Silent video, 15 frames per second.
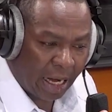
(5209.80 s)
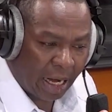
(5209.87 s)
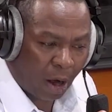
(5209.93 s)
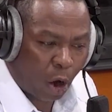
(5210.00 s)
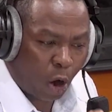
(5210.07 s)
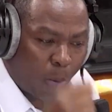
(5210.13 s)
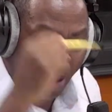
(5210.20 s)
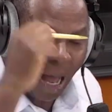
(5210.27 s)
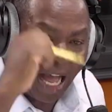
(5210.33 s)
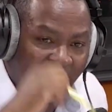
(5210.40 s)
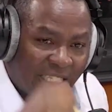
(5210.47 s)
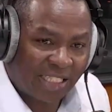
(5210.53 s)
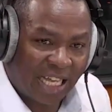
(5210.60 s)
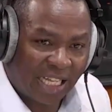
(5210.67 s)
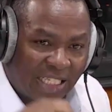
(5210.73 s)

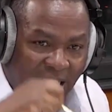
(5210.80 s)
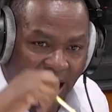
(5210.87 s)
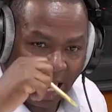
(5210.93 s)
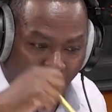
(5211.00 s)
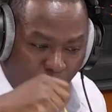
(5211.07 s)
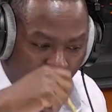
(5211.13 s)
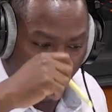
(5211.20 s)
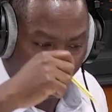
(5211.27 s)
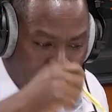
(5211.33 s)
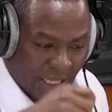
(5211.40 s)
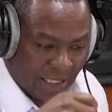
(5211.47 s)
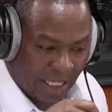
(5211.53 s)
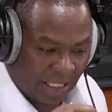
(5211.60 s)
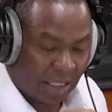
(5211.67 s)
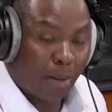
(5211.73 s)
commands that the county
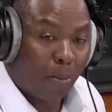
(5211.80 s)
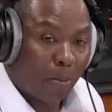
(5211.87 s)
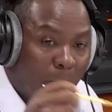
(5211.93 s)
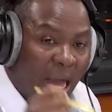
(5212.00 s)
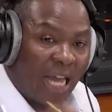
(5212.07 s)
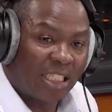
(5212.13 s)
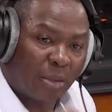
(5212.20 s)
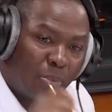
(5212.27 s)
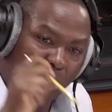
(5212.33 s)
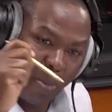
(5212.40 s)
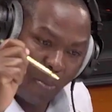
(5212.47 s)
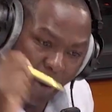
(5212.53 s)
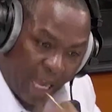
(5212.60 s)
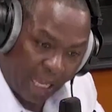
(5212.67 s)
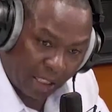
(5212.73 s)
budget must be
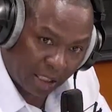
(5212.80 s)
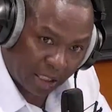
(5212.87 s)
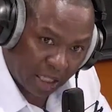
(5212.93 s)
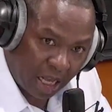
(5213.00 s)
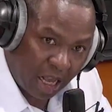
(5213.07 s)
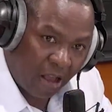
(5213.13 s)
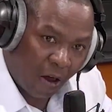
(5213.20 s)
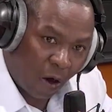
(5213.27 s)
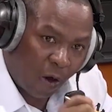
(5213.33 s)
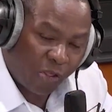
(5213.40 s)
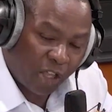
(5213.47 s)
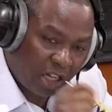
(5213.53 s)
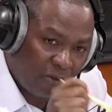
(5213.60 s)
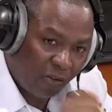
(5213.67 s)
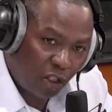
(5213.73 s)
based on
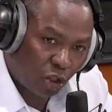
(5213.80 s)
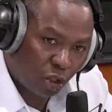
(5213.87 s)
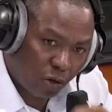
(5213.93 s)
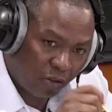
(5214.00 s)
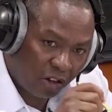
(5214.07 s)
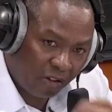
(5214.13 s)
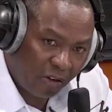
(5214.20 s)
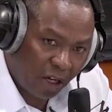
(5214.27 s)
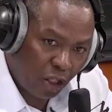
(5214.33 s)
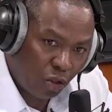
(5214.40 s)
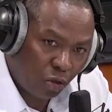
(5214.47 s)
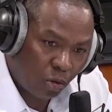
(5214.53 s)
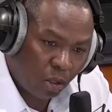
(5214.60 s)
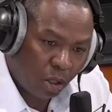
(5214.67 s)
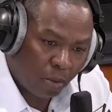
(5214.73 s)
the division of
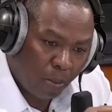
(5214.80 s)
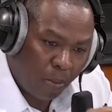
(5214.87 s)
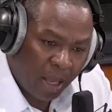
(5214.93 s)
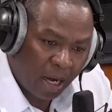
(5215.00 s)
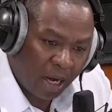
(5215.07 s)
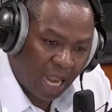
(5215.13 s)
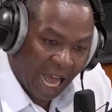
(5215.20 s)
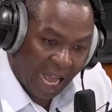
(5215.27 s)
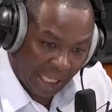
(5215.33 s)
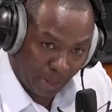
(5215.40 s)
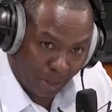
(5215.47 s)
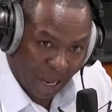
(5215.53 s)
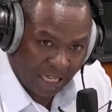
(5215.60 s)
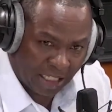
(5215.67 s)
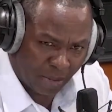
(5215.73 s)
revenue bill as
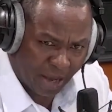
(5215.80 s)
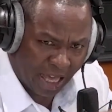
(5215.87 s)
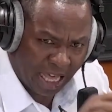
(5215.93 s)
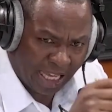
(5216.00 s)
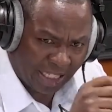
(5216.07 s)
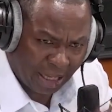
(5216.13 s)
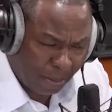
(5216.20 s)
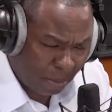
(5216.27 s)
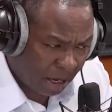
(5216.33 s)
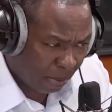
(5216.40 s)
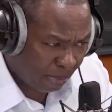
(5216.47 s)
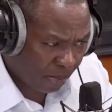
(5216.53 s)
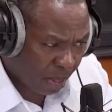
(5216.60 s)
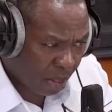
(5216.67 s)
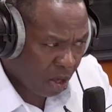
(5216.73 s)
passed by the assembly.
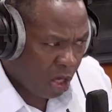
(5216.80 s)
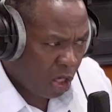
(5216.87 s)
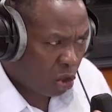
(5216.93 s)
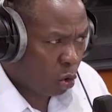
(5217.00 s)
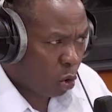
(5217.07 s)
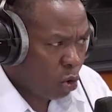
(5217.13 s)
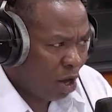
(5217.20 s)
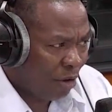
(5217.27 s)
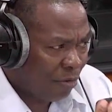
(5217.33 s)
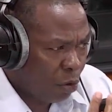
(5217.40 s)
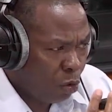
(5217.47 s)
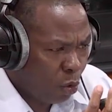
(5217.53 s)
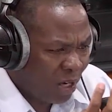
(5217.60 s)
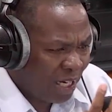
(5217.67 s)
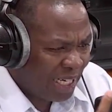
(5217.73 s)
So
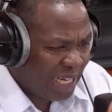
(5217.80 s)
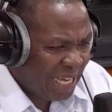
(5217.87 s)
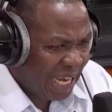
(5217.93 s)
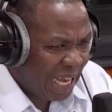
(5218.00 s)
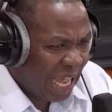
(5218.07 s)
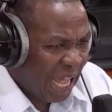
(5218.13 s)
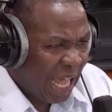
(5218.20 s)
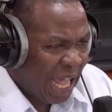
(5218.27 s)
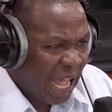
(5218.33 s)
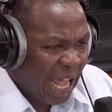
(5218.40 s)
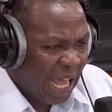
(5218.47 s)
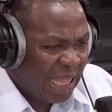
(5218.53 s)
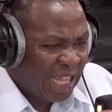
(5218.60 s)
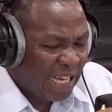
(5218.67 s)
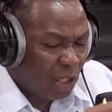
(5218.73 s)

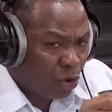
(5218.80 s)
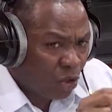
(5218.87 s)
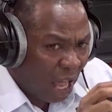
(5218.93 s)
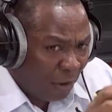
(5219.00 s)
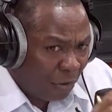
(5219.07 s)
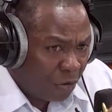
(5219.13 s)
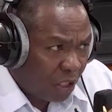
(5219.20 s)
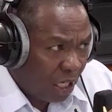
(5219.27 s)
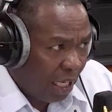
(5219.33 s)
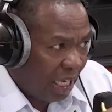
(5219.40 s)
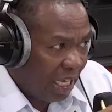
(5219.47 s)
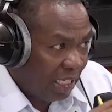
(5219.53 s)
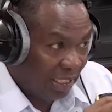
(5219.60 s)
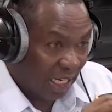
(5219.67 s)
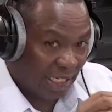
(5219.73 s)
the drafting
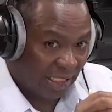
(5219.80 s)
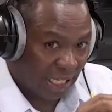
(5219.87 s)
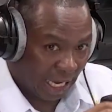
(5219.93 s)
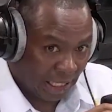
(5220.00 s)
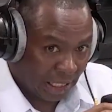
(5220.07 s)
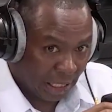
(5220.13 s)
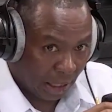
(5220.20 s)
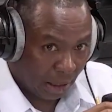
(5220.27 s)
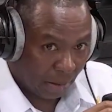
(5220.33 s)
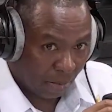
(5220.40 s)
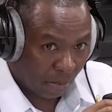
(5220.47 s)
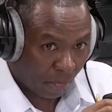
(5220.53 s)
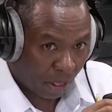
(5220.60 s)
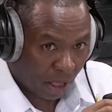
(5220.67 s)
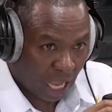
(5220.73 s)
is untidy.
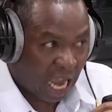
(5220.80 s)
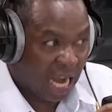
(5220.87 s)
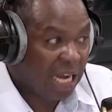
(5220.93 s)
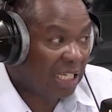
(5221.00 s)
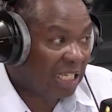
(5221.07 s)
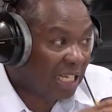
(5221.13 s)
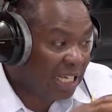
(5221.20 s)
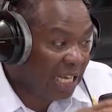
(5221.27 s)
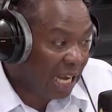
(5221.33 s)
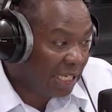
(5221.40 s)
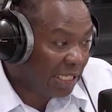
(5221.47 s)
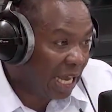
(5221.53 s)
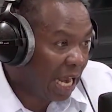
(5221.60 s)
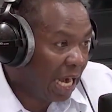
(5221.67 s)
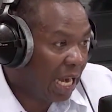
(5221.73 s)
And it
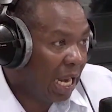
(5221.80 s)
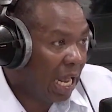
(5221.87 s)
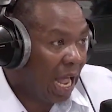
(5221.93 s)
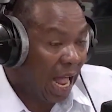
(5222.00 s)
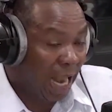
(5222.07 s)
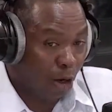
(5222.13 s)
created a